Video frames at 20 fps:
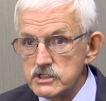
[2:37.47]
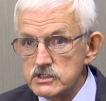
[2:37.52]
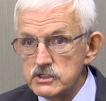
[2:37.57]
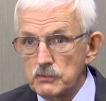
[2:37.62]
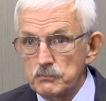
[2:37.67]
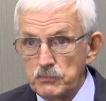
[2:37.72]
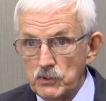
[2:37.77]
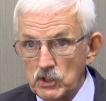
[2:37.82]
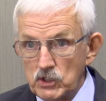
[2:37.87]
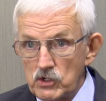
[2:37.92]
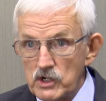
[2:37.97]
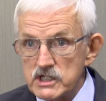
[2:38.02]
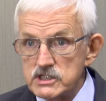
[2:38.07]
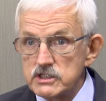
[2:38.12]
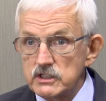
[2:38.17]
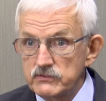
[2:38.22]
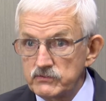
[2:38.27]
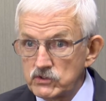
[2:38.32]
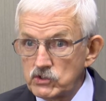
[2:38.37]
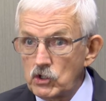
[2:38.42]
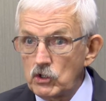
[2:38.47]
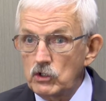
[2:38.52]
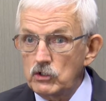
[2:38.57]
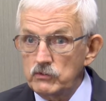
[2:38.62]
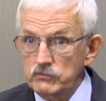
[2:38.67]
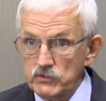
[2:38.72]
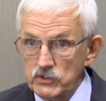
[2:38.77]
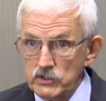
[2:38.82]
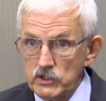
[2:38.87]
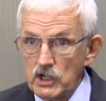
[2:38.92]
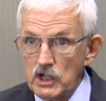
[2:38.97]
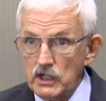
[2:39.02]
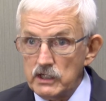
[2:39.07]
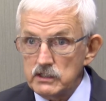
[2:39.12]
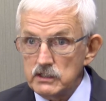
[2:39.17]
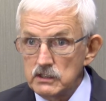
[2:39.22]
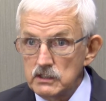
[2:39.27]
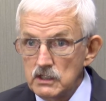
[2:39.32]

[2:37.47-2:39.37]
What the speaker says: is a progressive curve or not.